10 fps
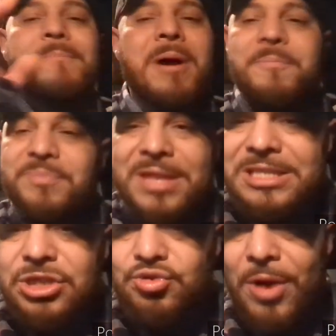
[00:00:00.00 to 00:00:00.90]
But
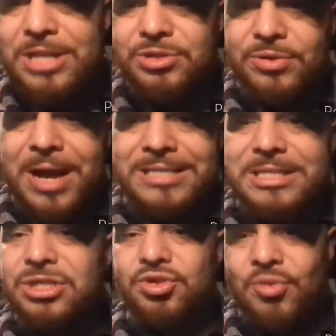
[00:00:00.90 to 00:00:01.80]
this is crazy, you guys.
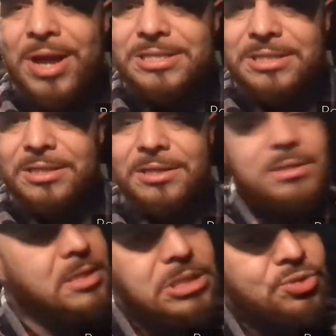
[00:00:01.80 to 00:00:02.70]
This is crazy.
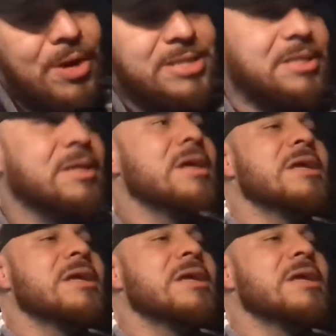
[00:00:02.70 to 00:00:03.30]
This is crazy.